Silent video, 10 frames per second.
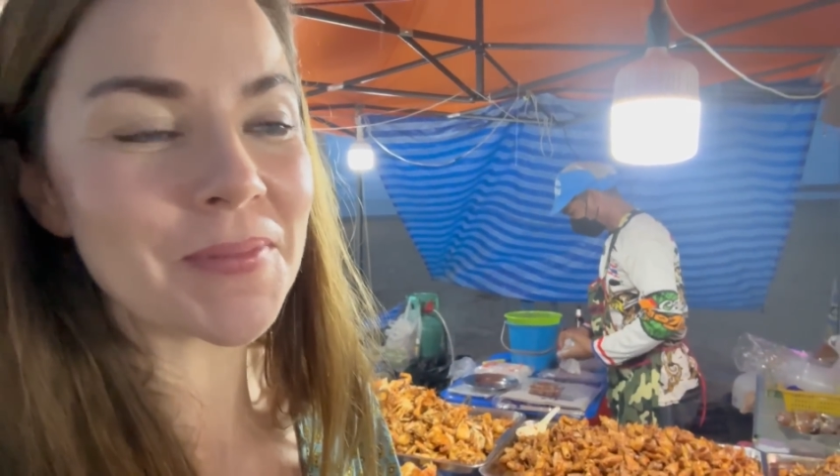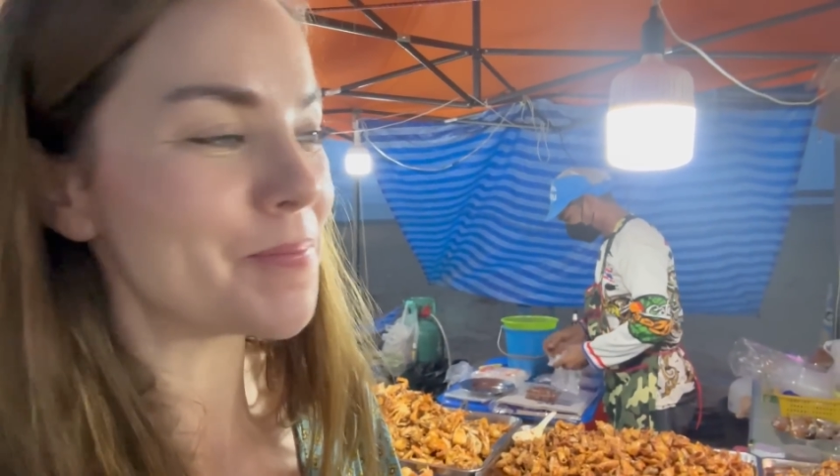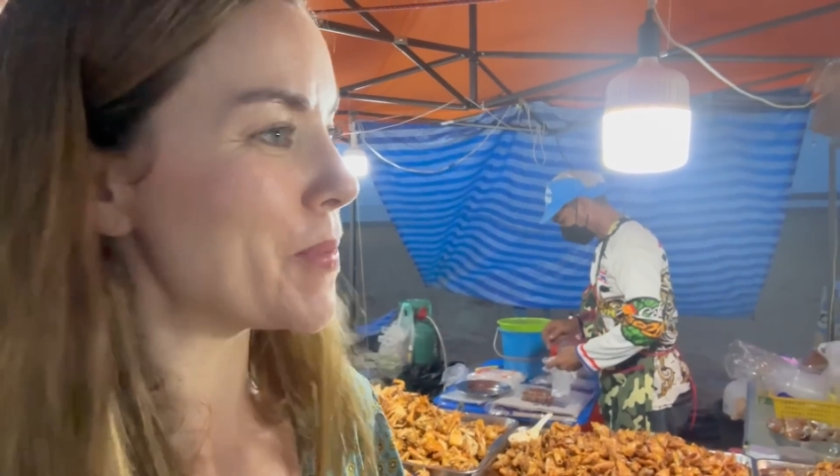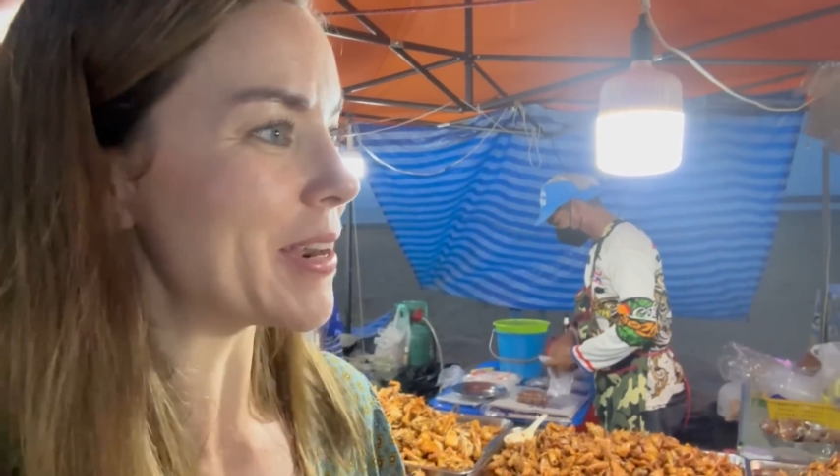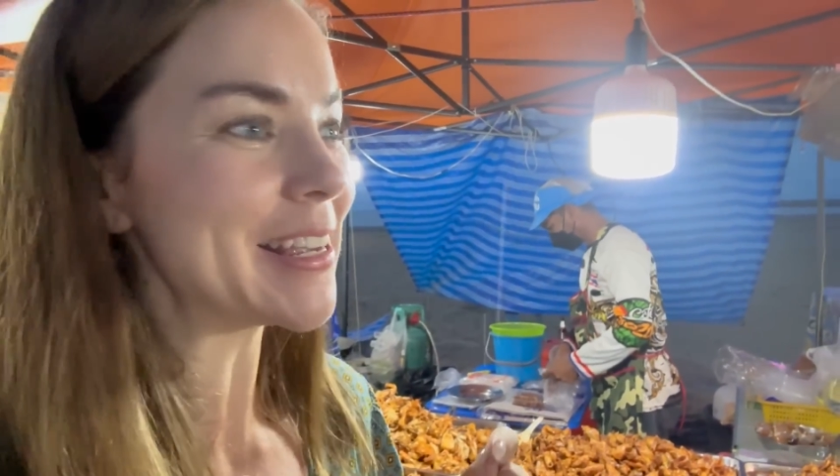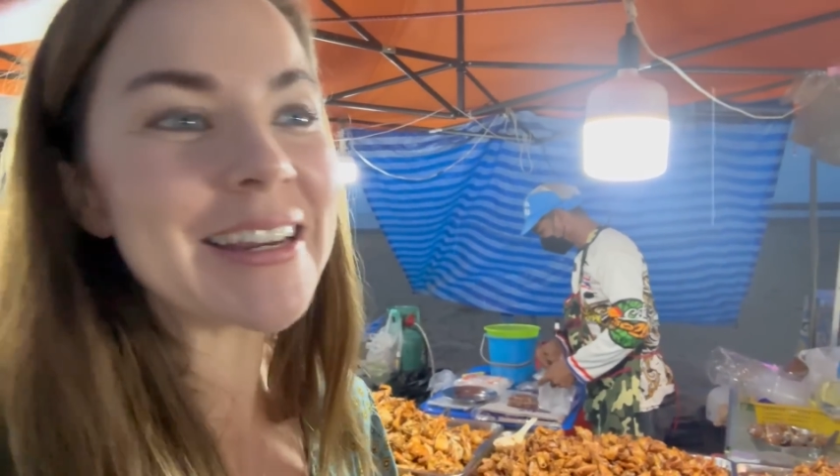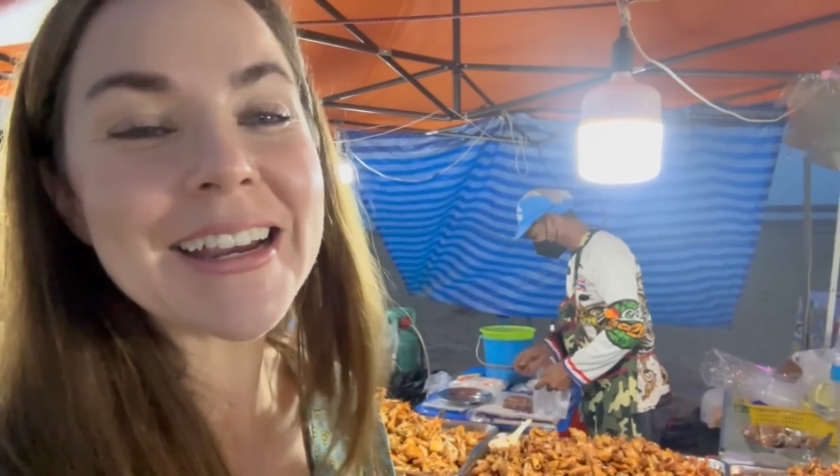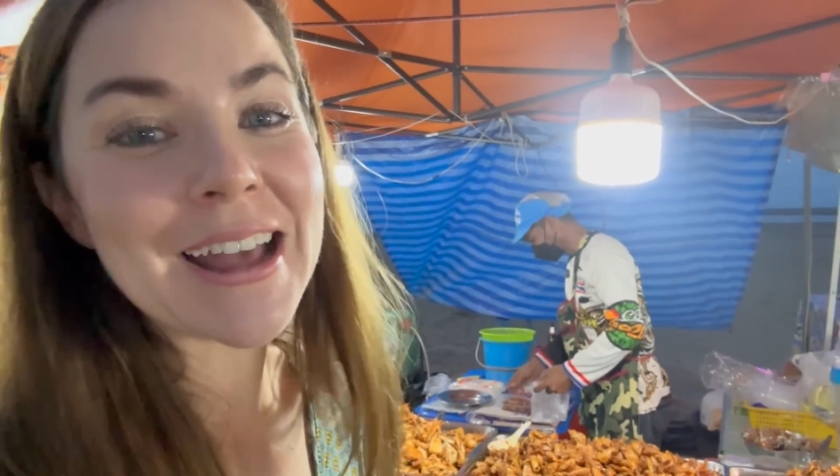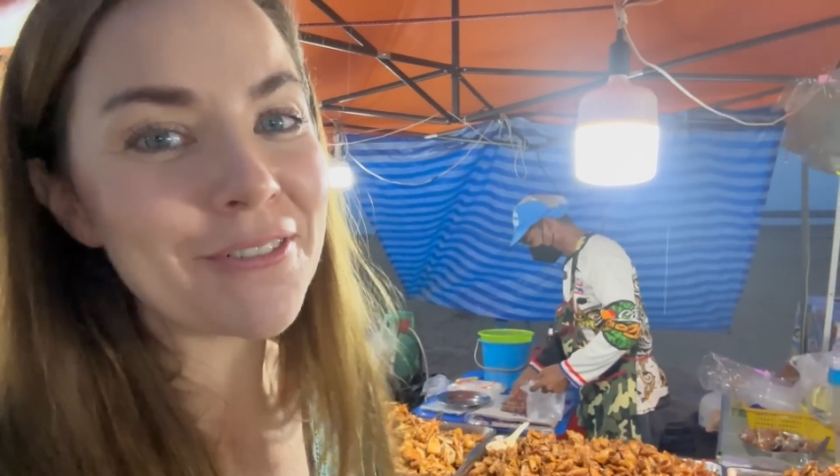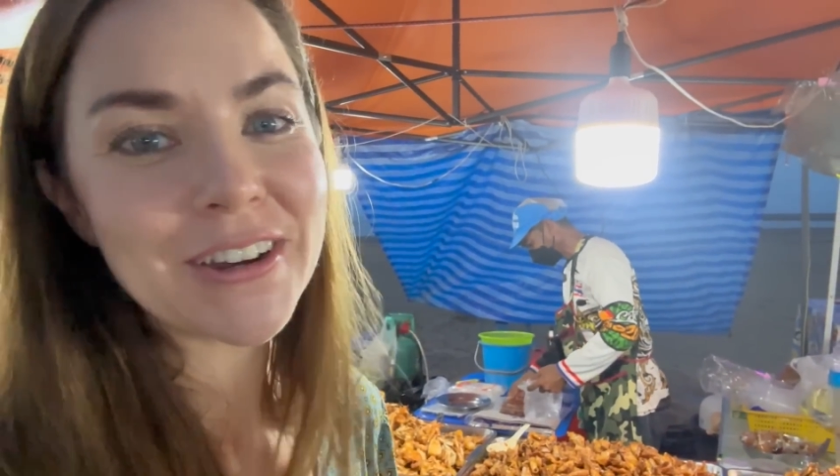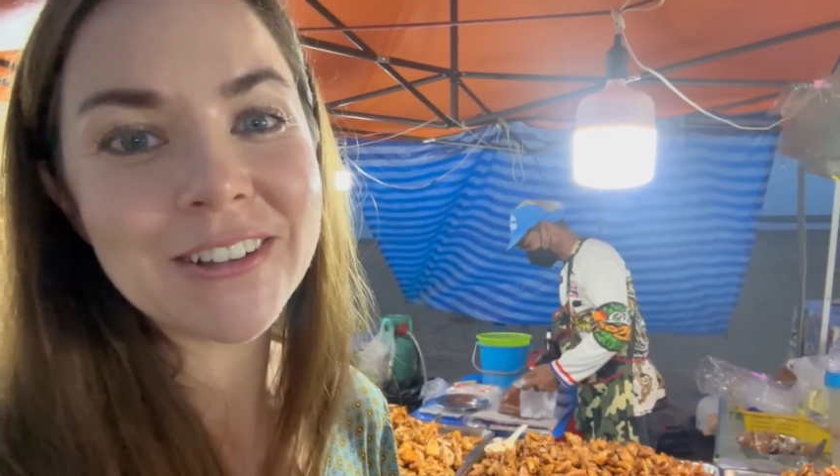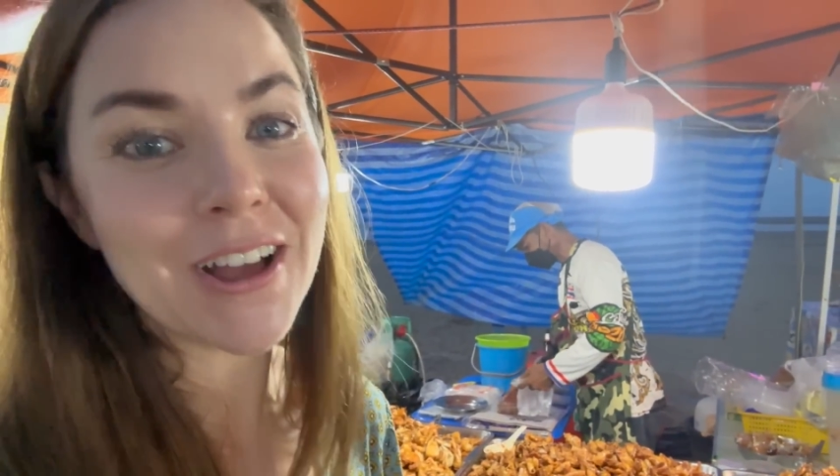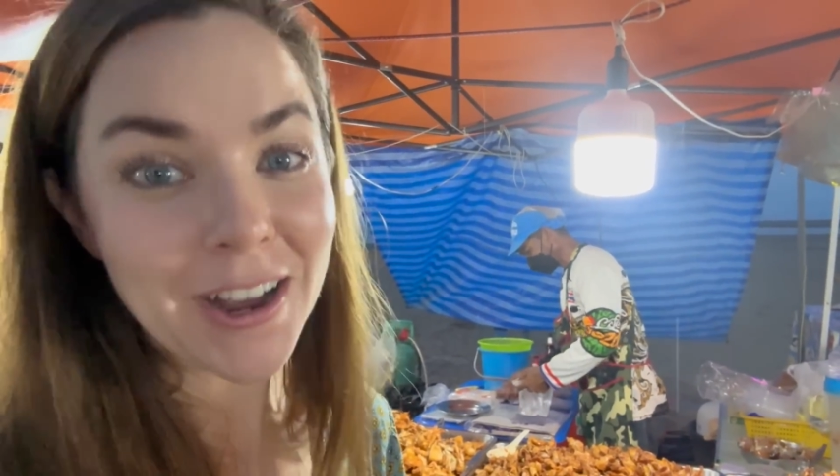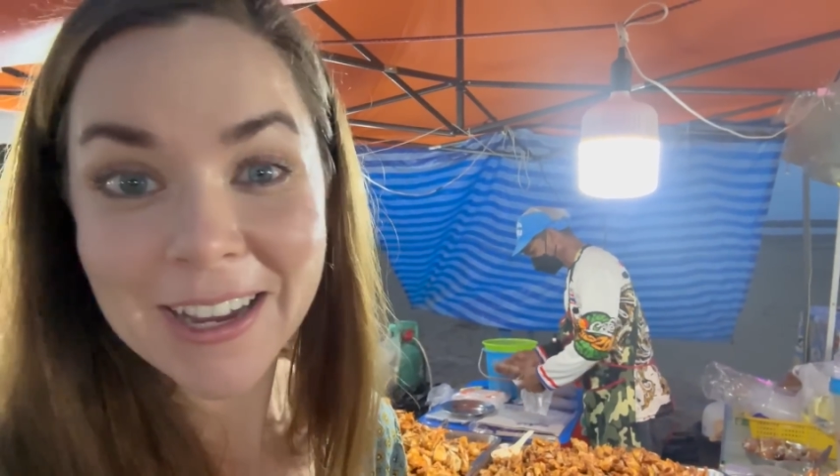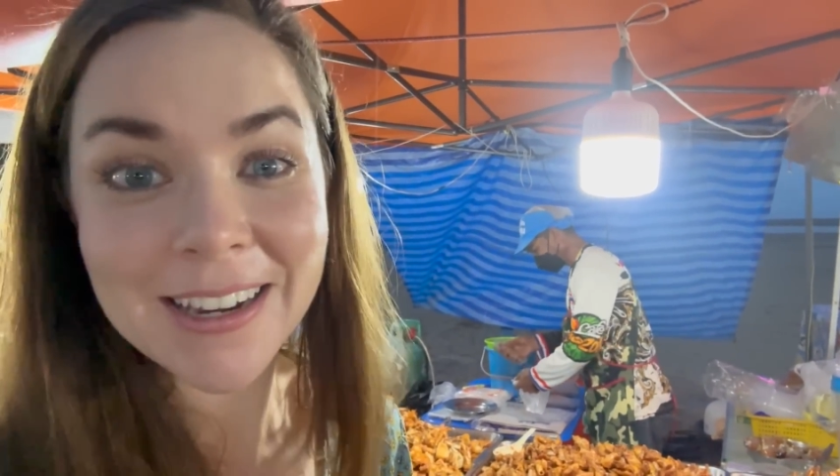but he didn't have any
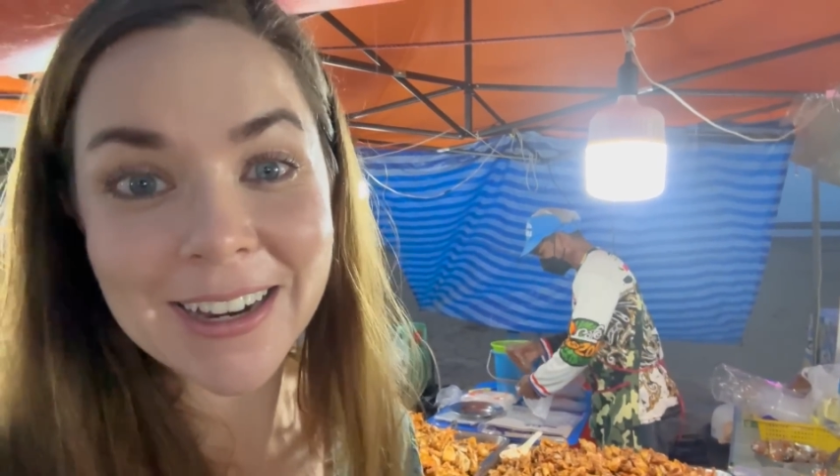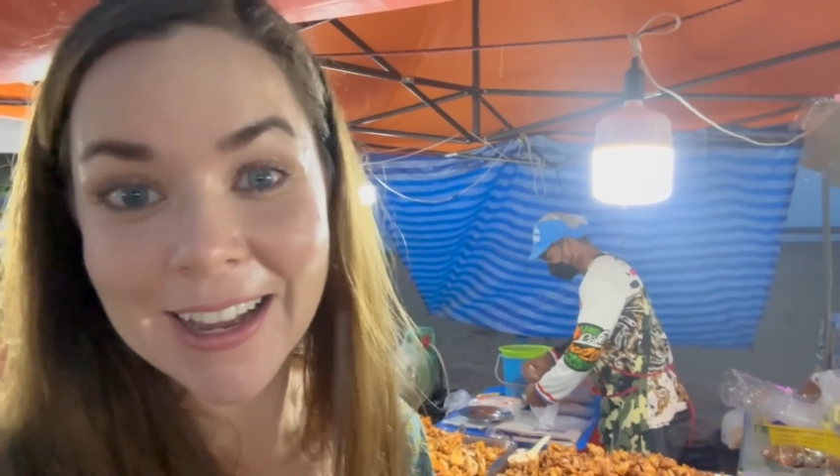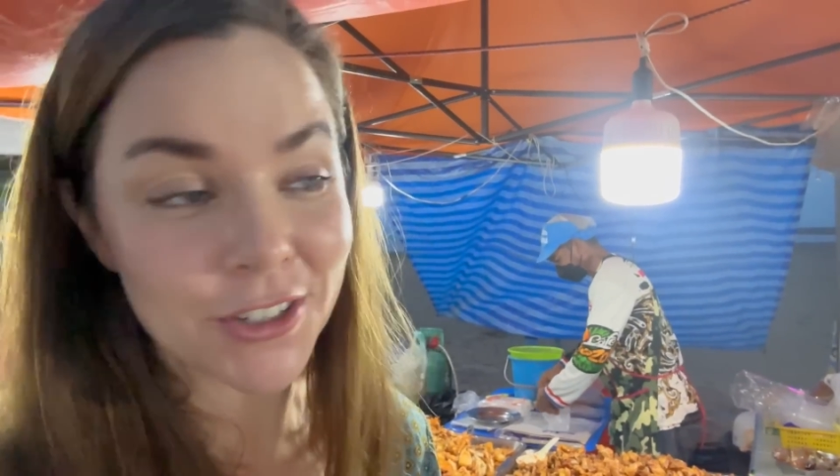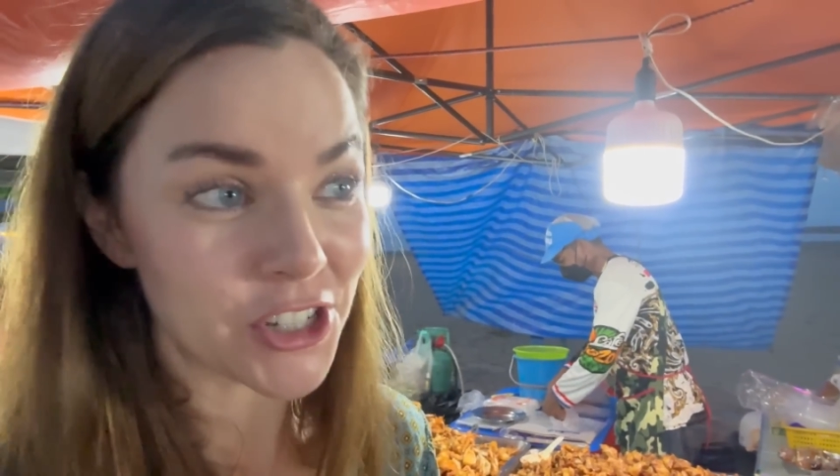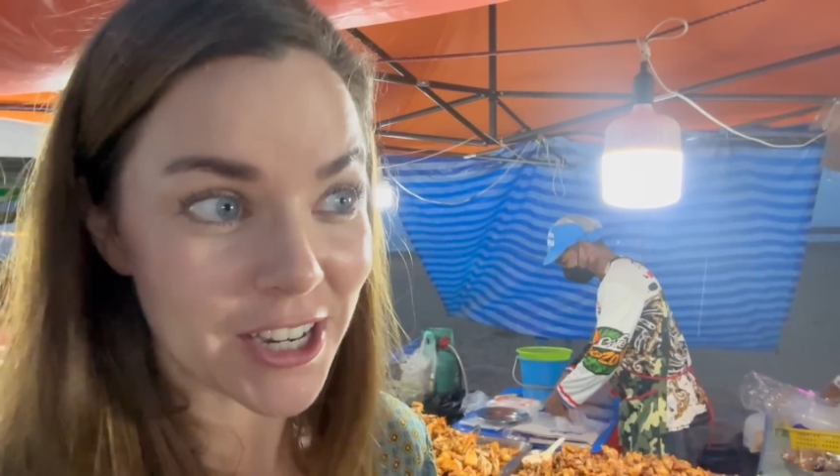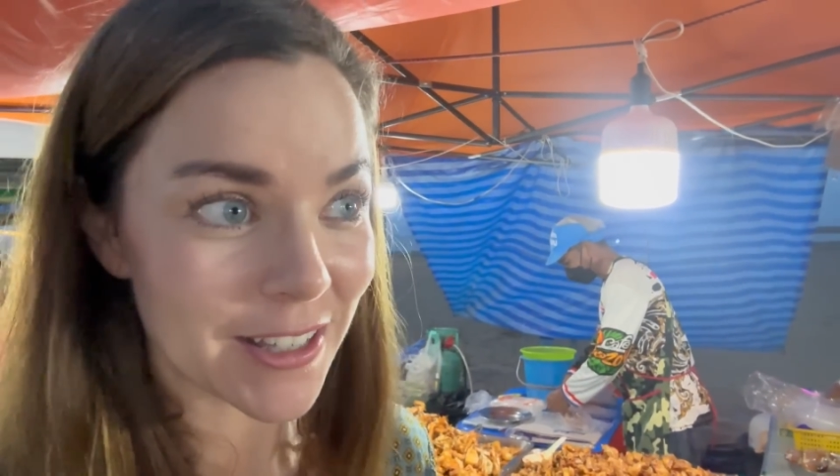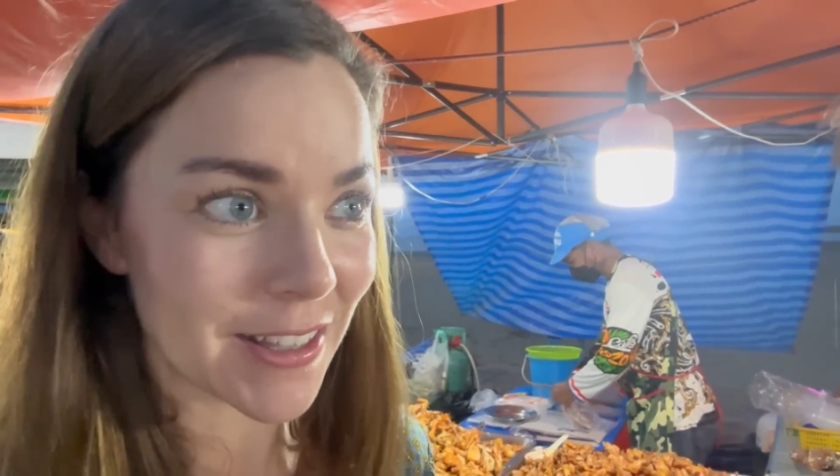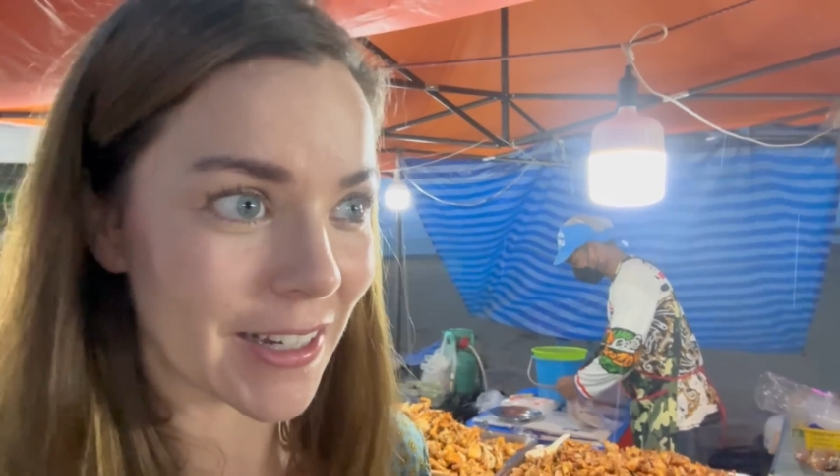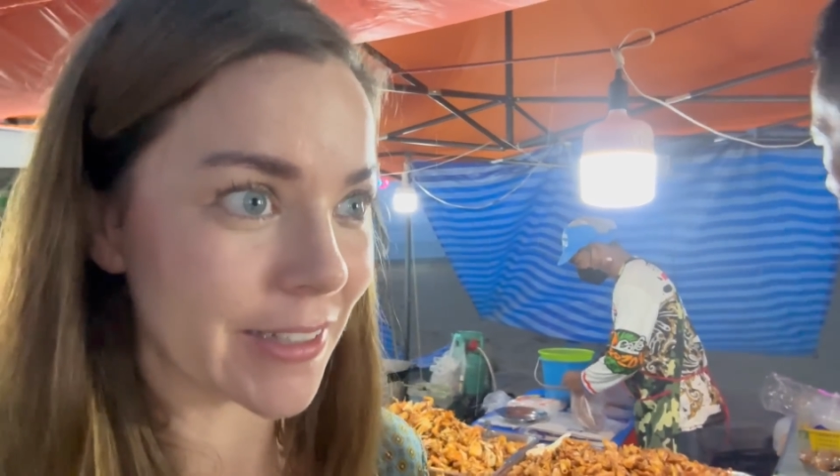luck. He didn't catch anything.